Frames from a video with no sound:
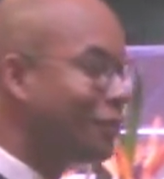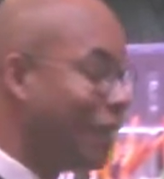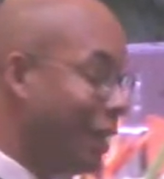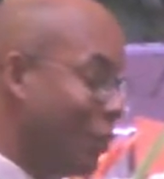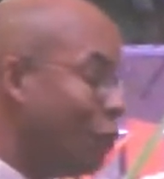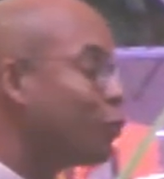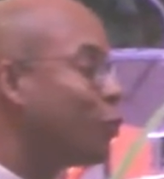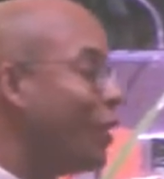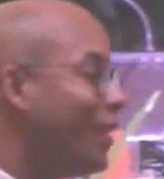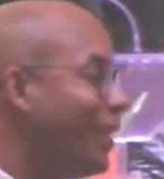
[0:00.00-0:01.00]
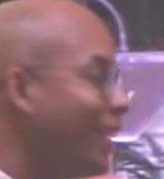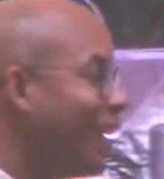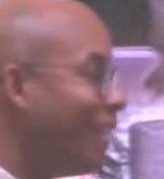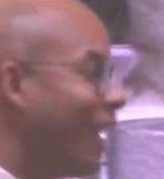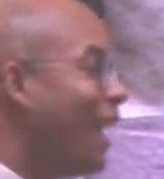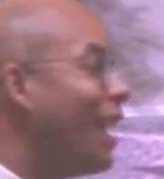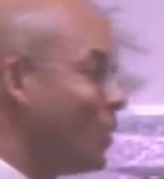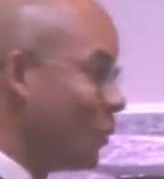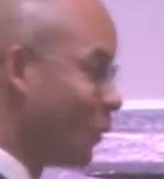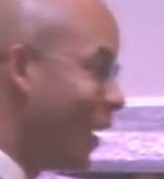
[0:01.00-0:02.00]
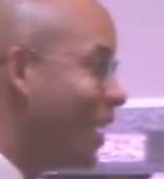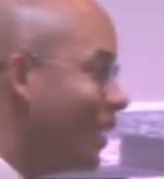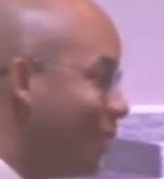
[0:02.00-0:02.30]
I usually had to train